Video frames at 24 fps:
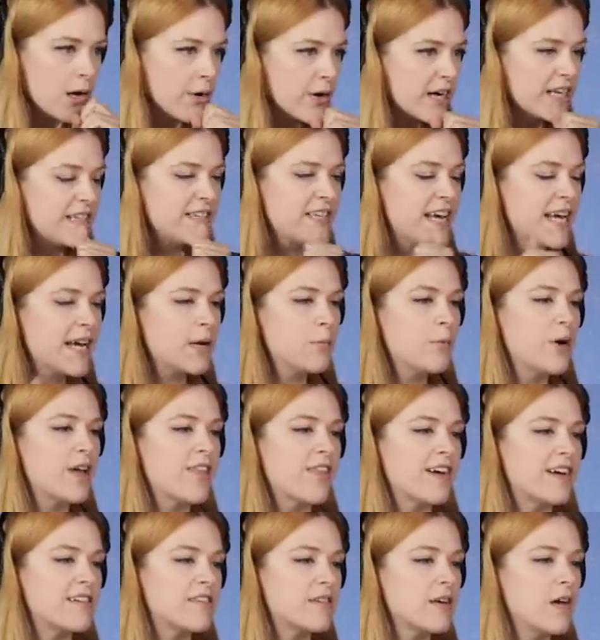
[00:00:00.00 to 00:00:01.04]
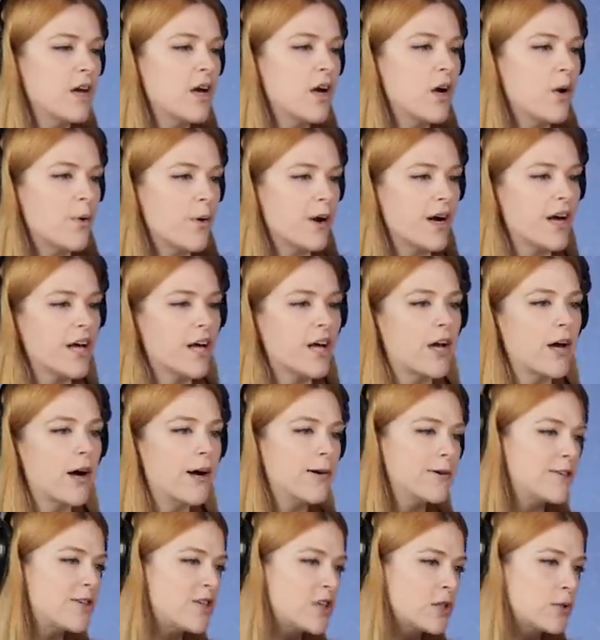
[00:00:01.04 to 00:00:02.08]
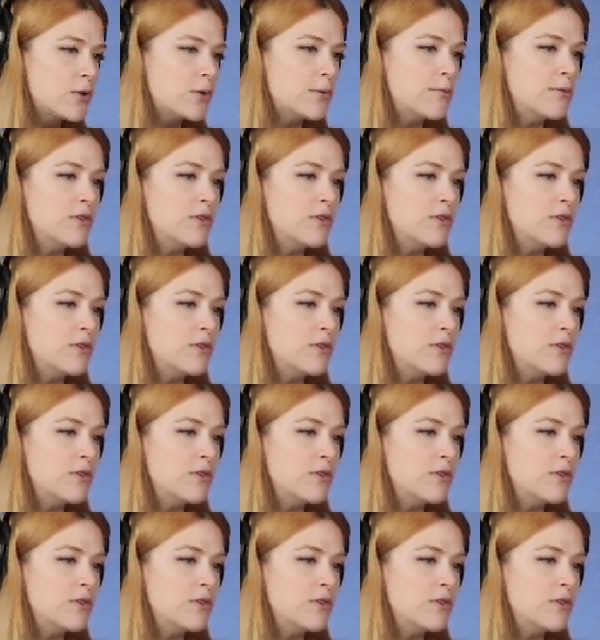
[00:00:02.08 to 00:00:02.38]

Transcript: We're gonna take him with us. We're gonna go to a